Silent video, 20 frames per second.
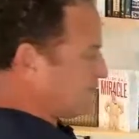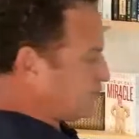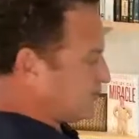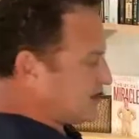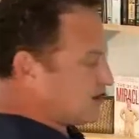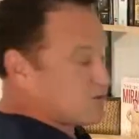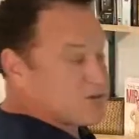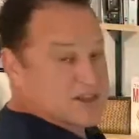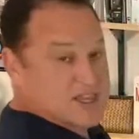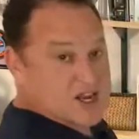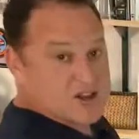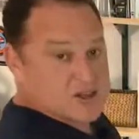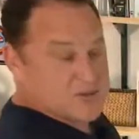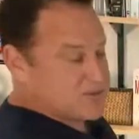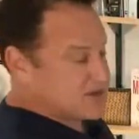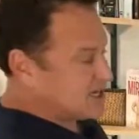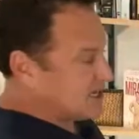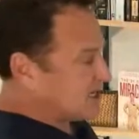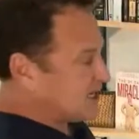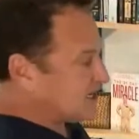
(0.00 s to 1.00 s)
that were there in the
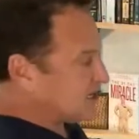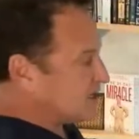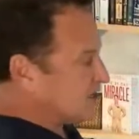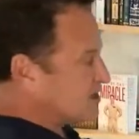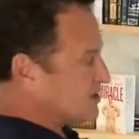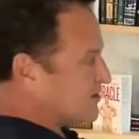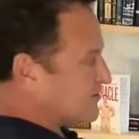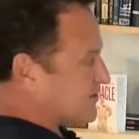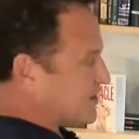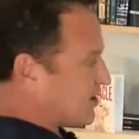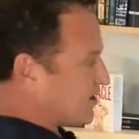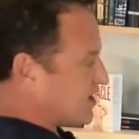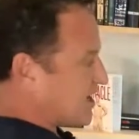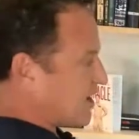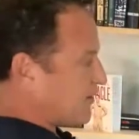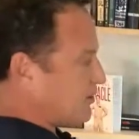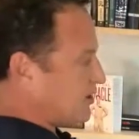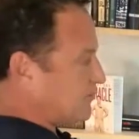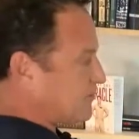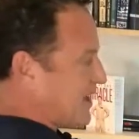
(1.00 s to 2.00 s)
beginning that are
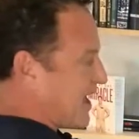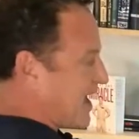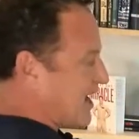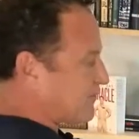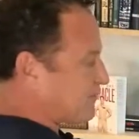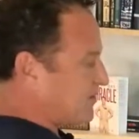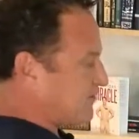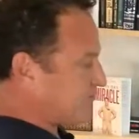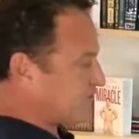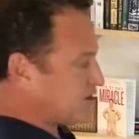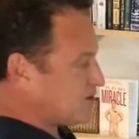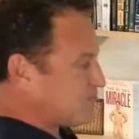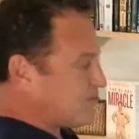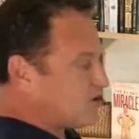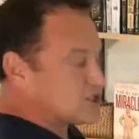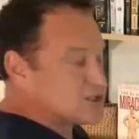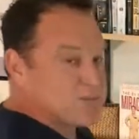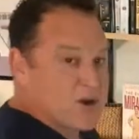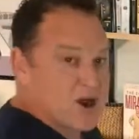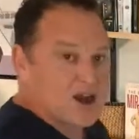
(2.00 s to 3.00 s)
coming back, but for the
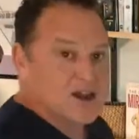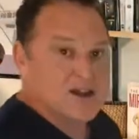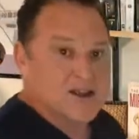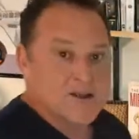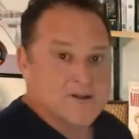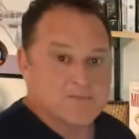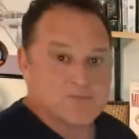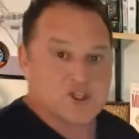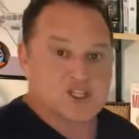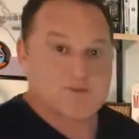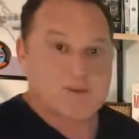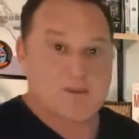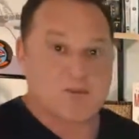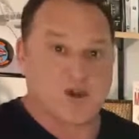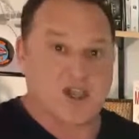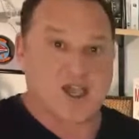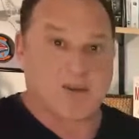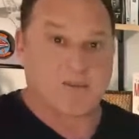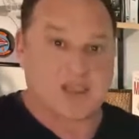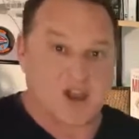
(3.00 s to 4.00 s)
most part, there's people
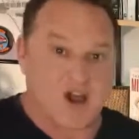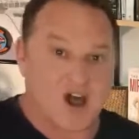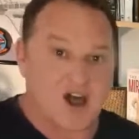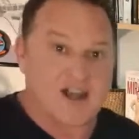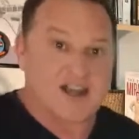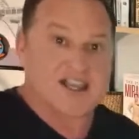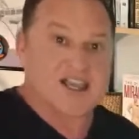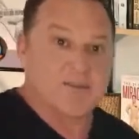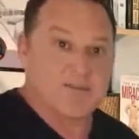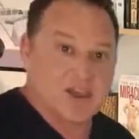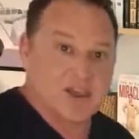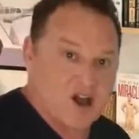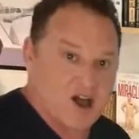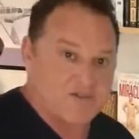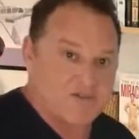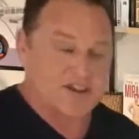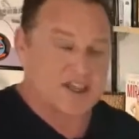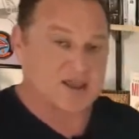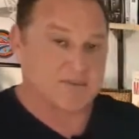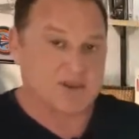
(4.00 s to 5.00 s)
coming on and coming
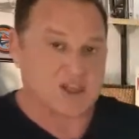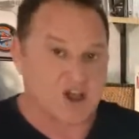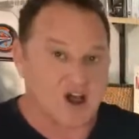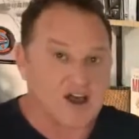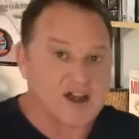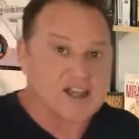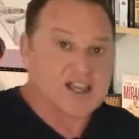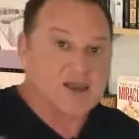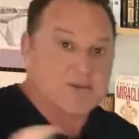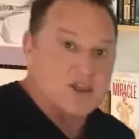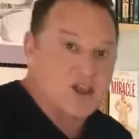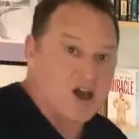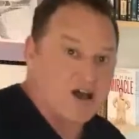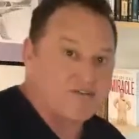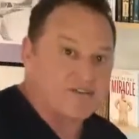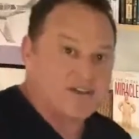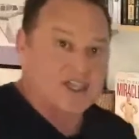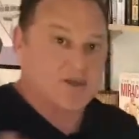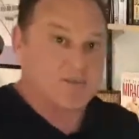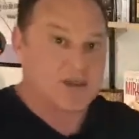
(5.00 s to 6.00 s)
off and coming on and coming
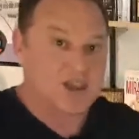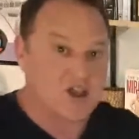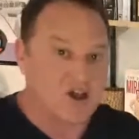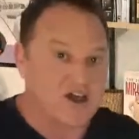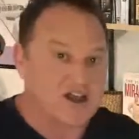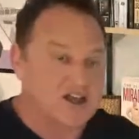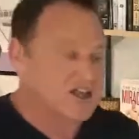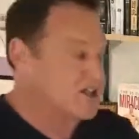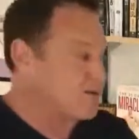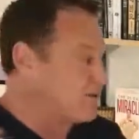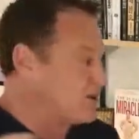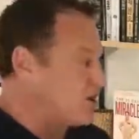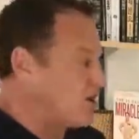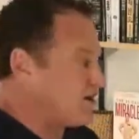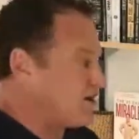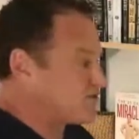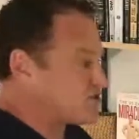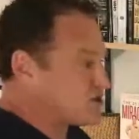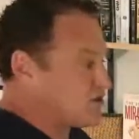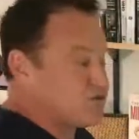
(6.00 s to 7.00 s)
off and coming on and coming
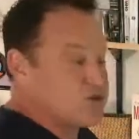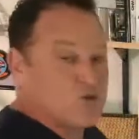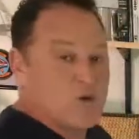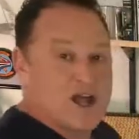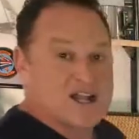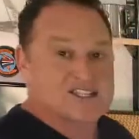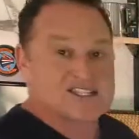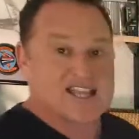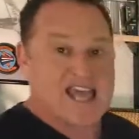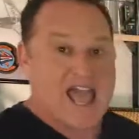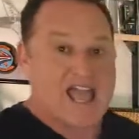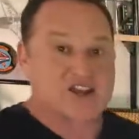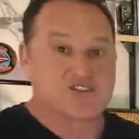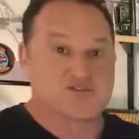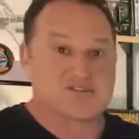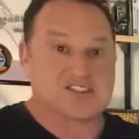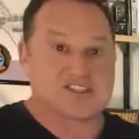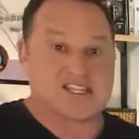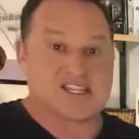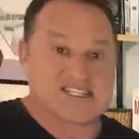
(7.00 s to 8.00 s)
off. So if you watch the
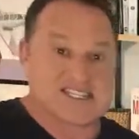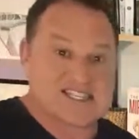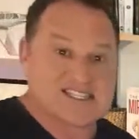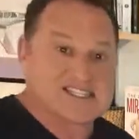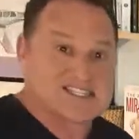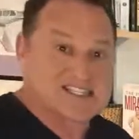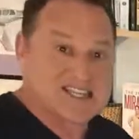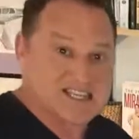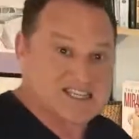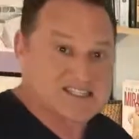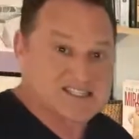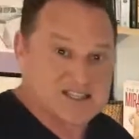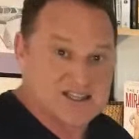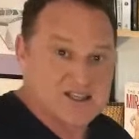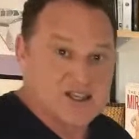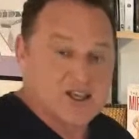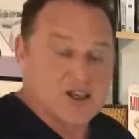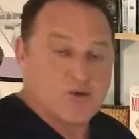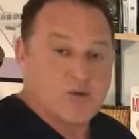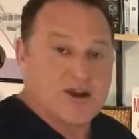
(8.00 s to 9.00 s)
actual statistics,
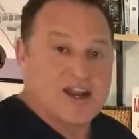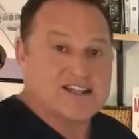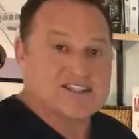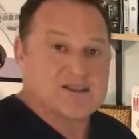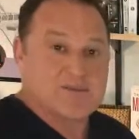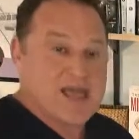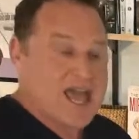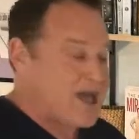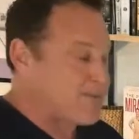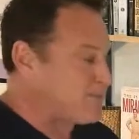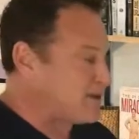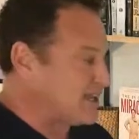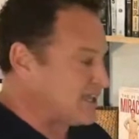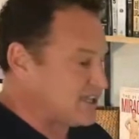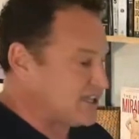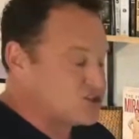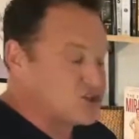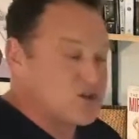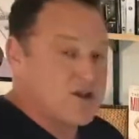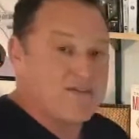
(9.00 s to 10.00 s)
what ends up happening
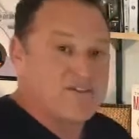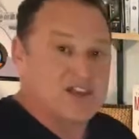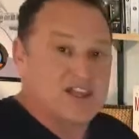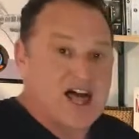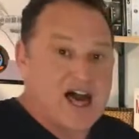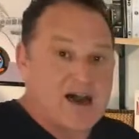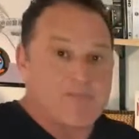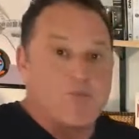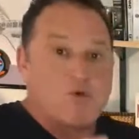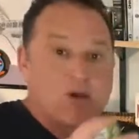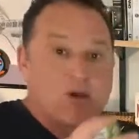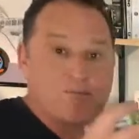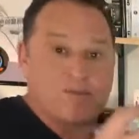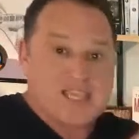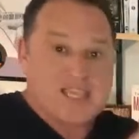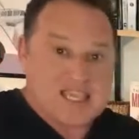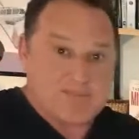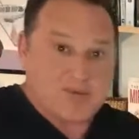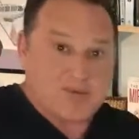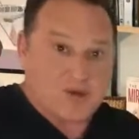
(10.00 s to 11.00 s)
is you have a lot more
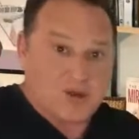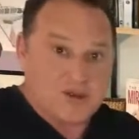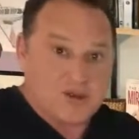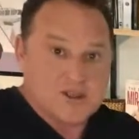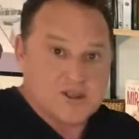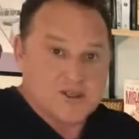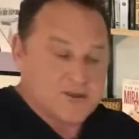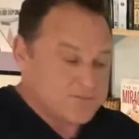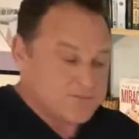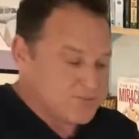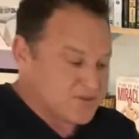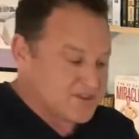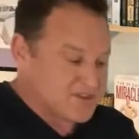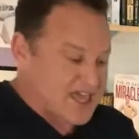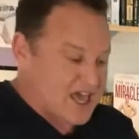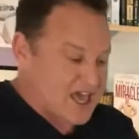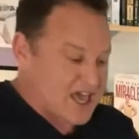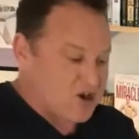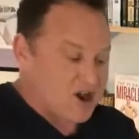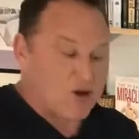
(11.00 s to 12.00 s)
people
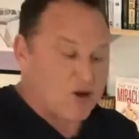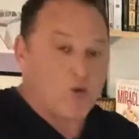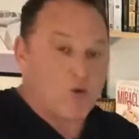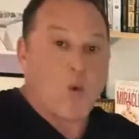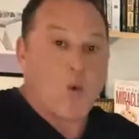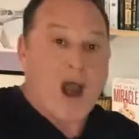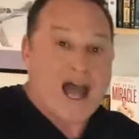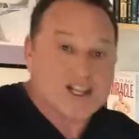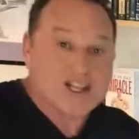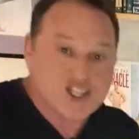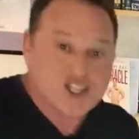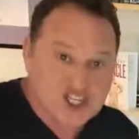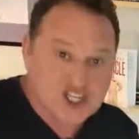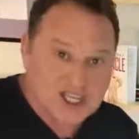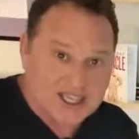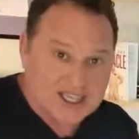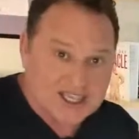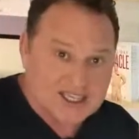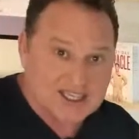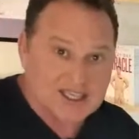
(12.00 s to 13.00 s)
that are
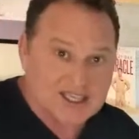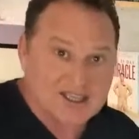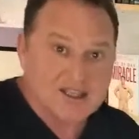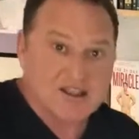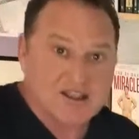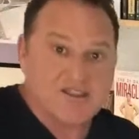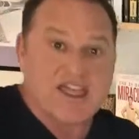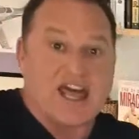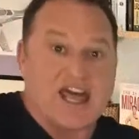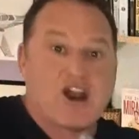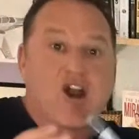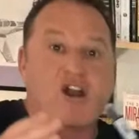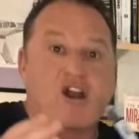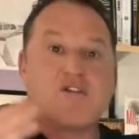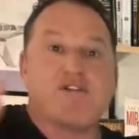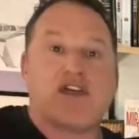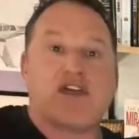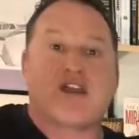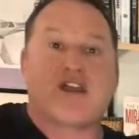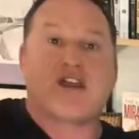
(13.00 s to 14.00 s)
watching that are
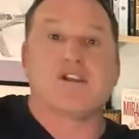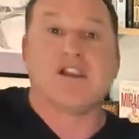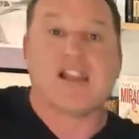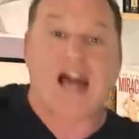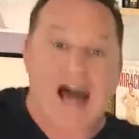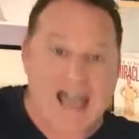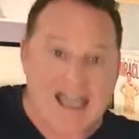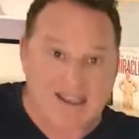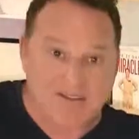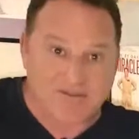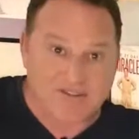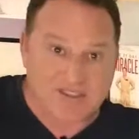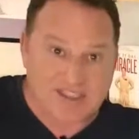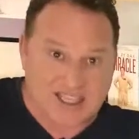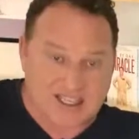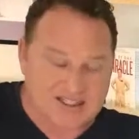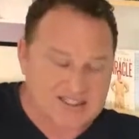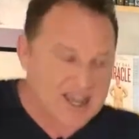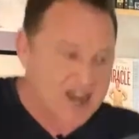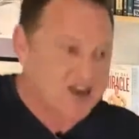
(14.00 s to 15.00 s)
there live the
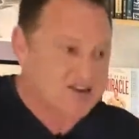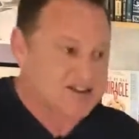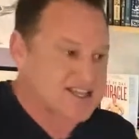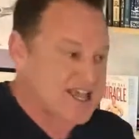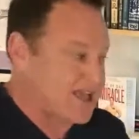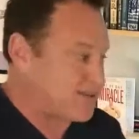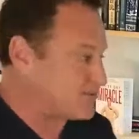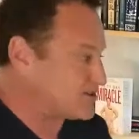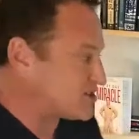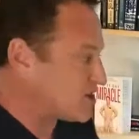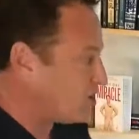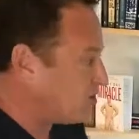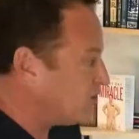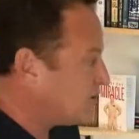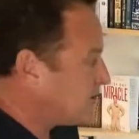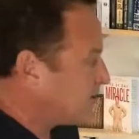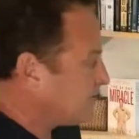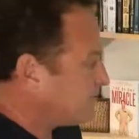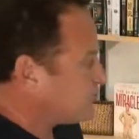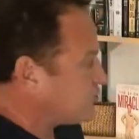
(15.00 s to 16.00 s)
entire time. So
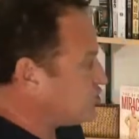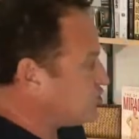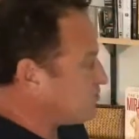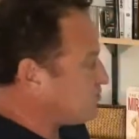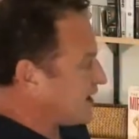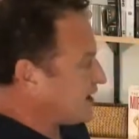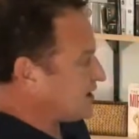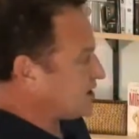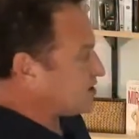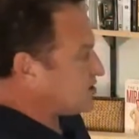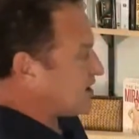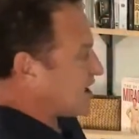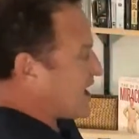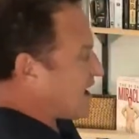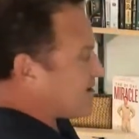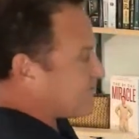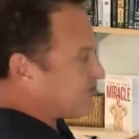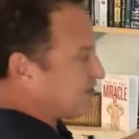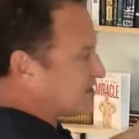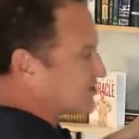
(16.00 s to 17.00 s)
you might
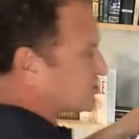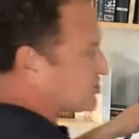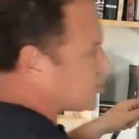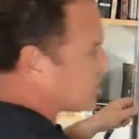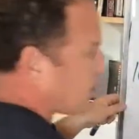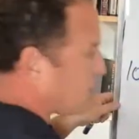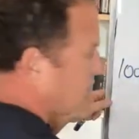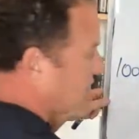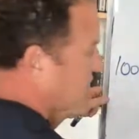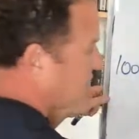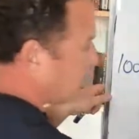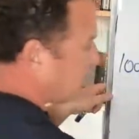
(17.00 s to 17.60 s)
have this show,